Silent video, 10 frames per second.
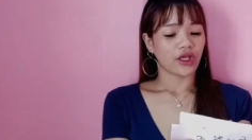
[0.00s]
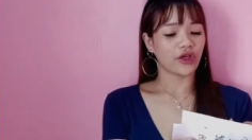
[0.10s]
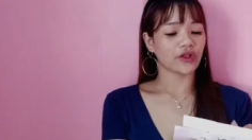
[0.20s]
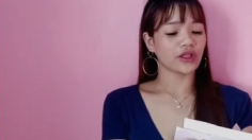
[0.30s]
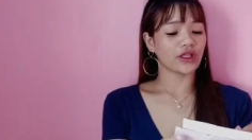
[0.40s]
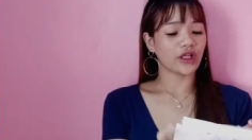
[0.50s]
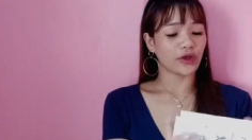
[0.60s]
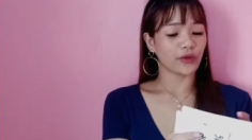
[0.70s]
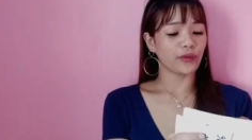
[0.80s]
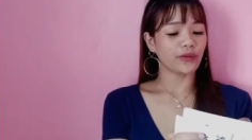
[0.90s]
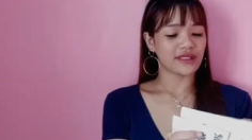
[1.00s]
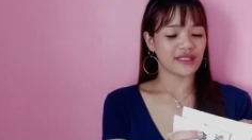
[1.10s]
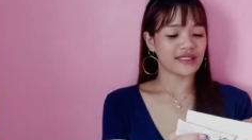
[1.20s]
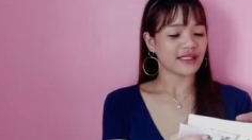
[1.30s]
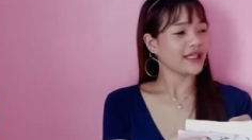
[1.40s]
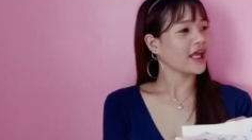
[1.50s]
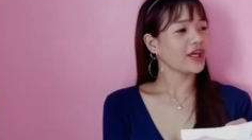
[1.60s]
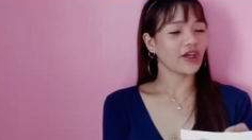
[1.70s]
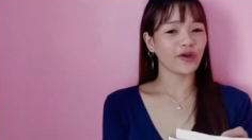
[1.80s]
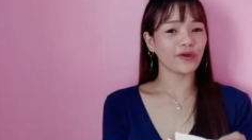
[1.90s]
Cute ng room mo, sisi.
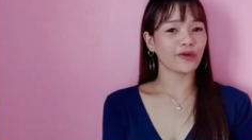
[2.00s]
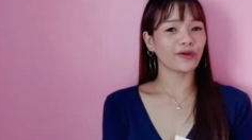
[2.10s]
Thank you!